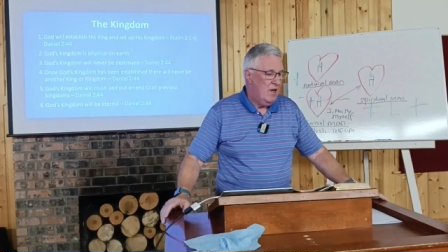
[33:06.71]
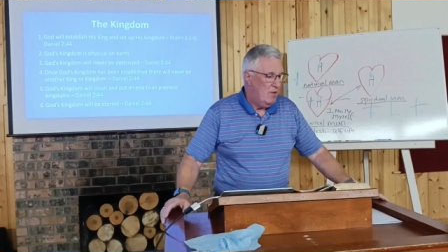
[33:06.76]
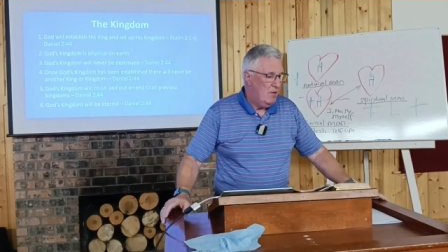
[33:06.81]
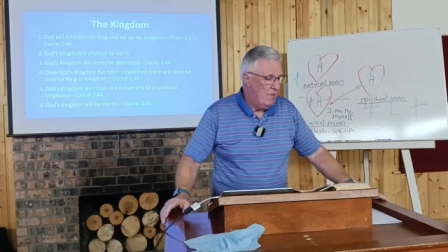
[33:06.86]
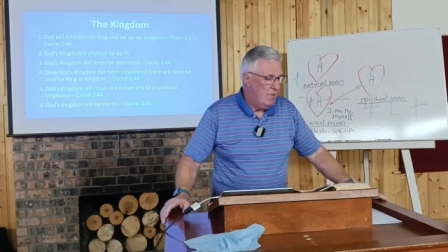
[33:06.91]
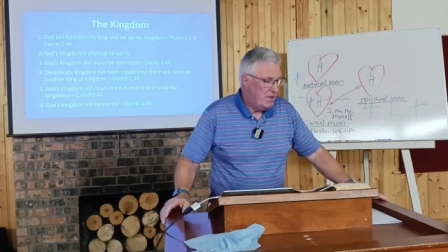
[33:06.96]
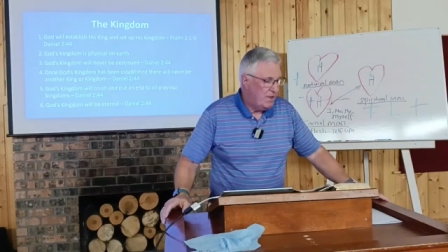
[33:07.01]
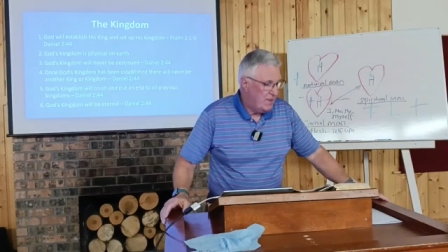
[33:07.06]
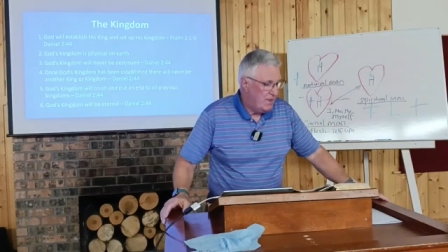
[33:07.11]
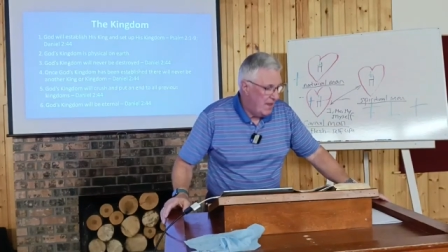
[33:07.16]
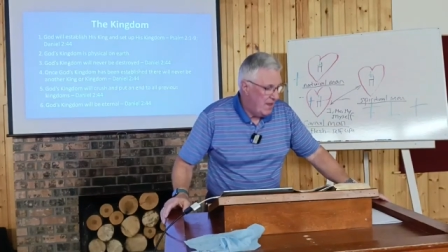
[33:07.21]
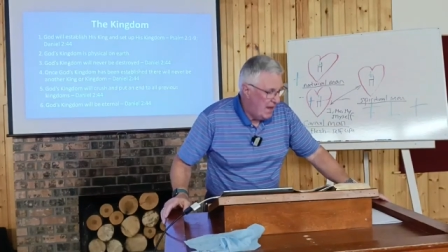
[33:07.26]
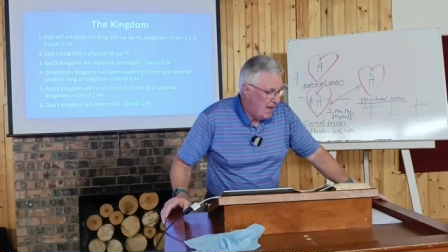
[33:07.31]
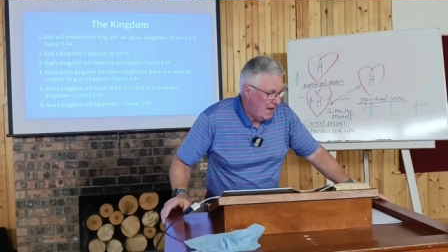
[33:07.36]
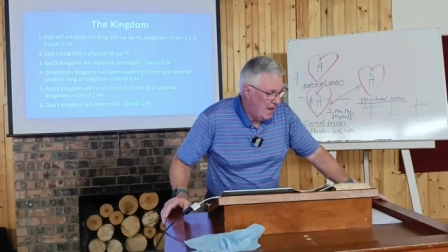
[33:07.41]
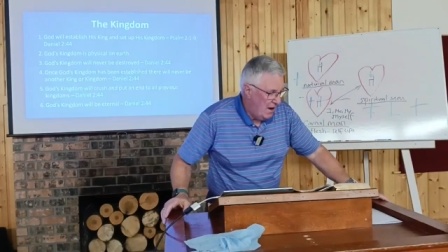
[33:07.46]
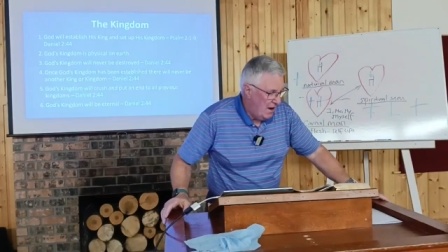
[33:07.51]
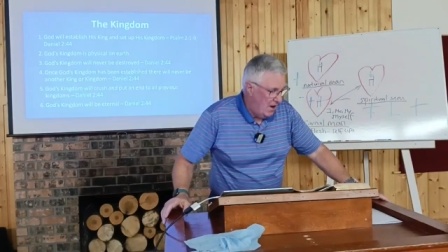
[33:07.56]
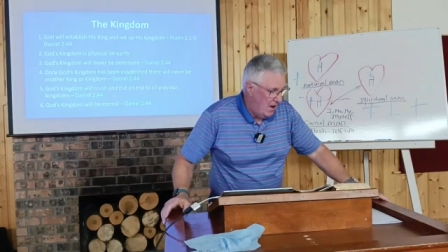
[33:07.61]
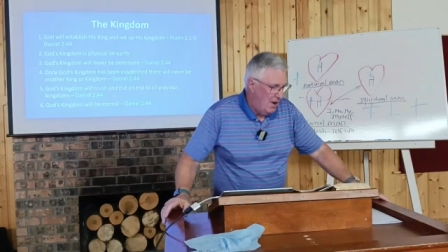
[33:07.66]
but
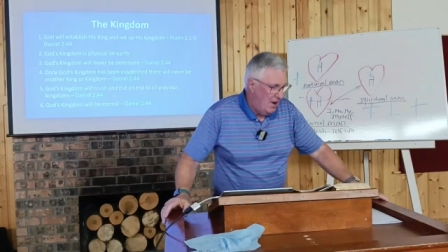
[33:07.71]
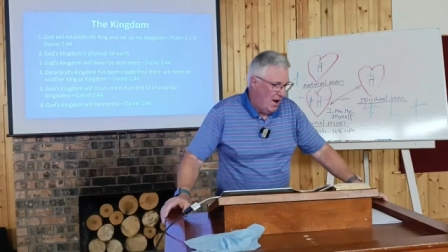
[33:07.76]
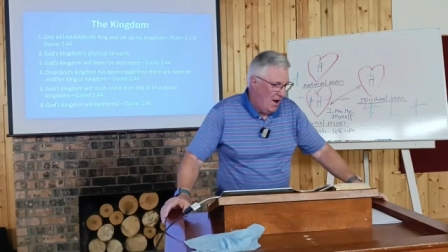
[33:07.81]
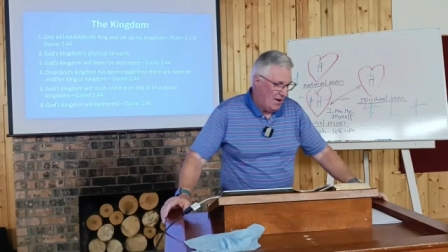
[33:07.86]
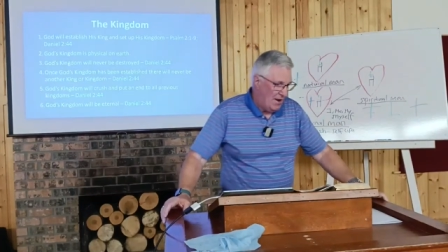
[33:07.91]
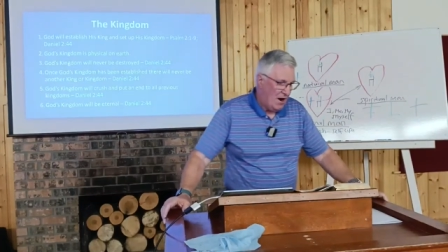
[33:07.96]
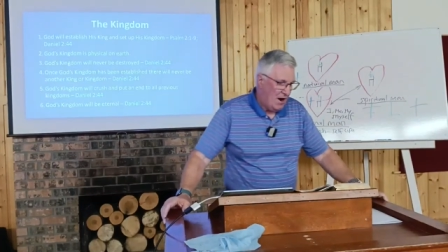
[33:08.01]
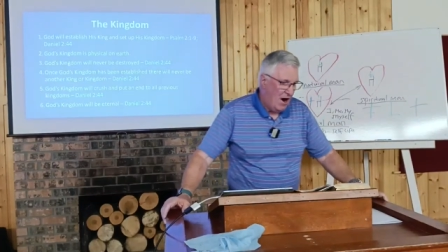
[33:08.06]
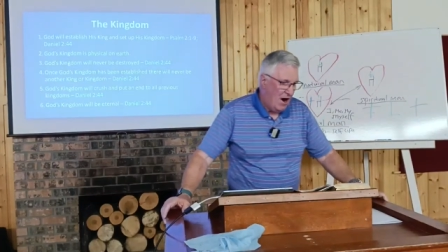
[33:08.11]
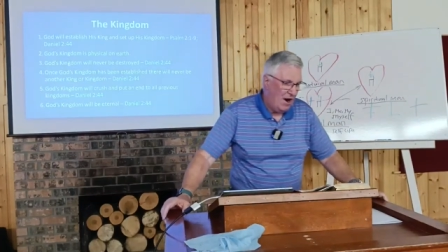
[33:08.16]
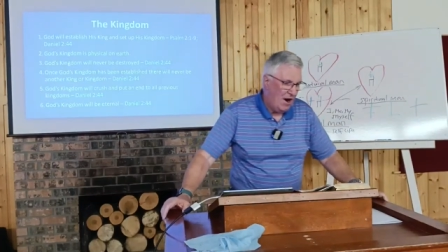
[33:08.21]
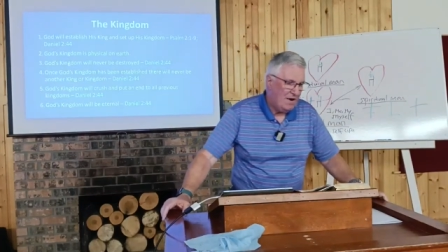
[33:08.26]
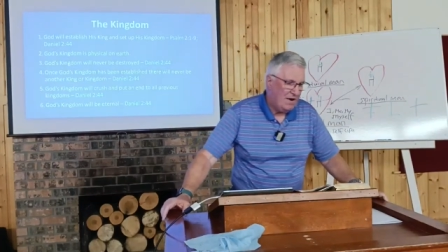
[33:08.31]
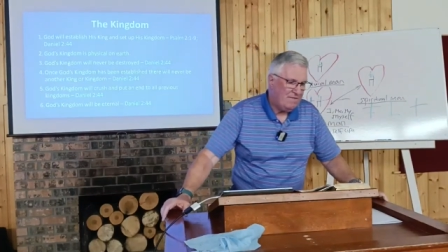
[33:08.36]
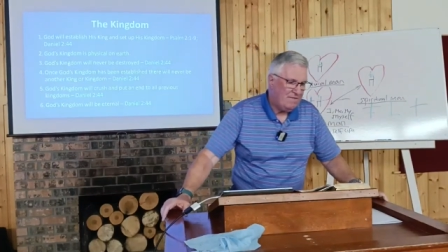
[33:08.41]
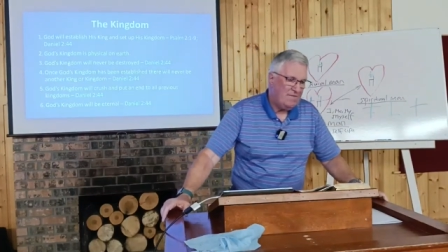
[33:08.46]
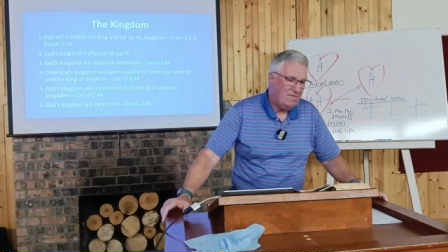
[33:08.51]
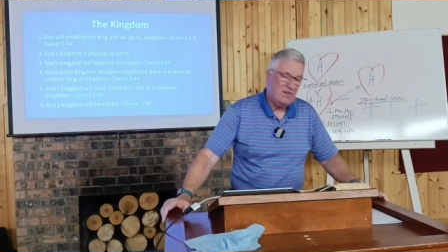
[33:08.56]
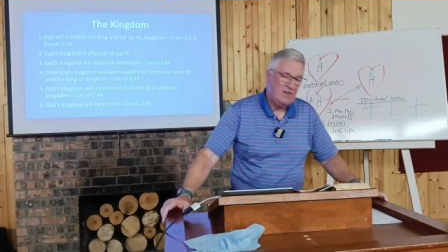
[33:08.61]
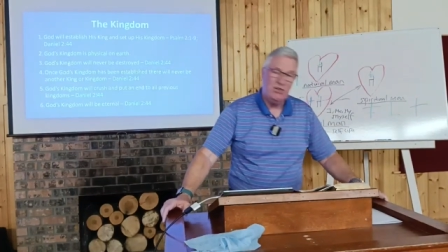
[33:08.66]
they are not
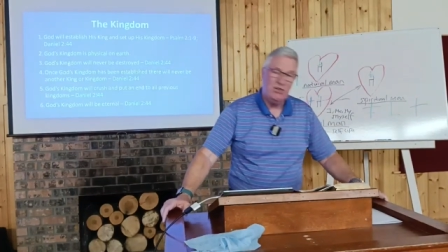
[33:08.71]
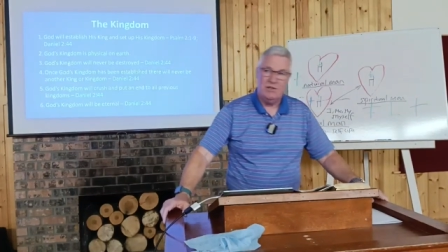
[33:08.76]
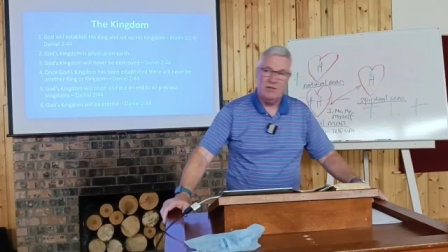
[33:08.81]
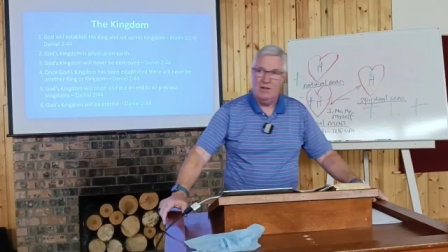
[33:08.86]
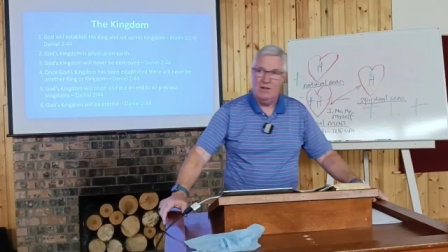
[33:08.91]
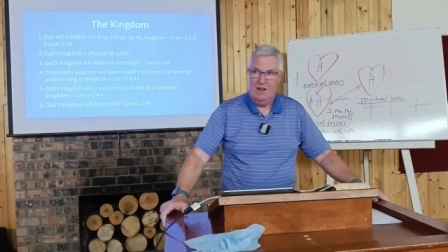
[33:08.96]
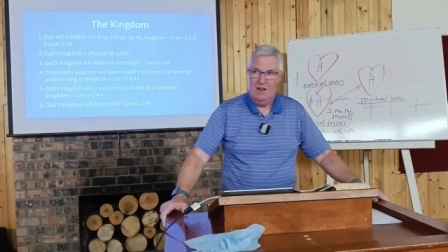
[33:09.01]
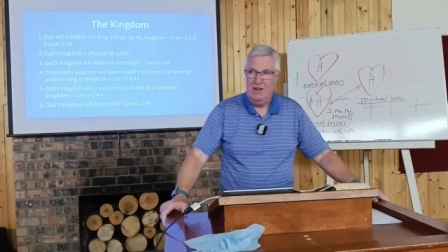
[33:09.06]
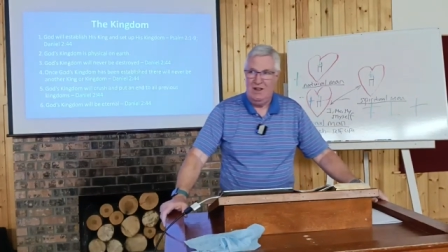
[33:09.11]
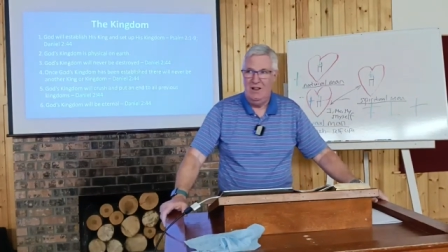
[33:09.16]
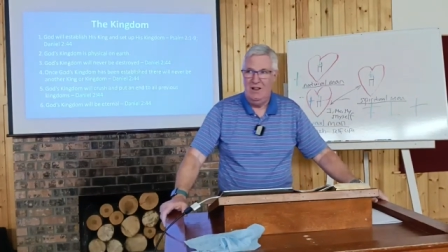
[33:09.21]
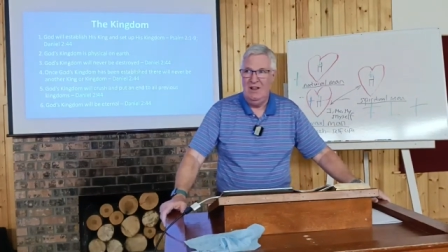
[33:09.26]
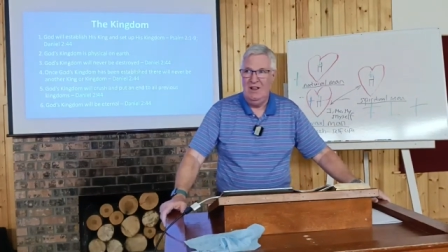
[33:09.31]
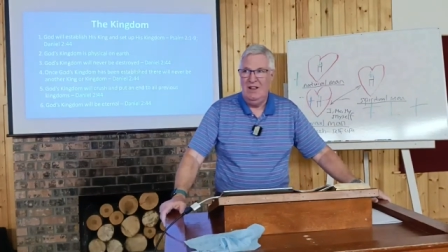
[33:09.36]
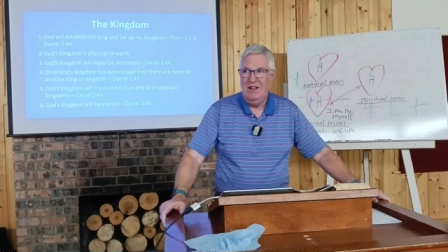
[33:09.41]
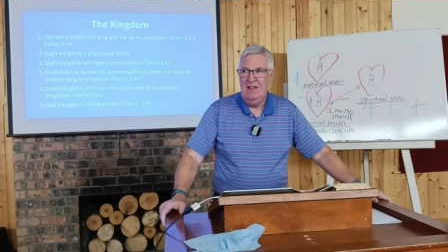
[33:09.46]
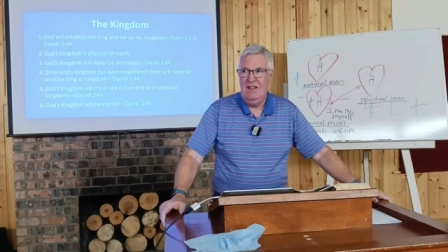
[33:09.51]
artificial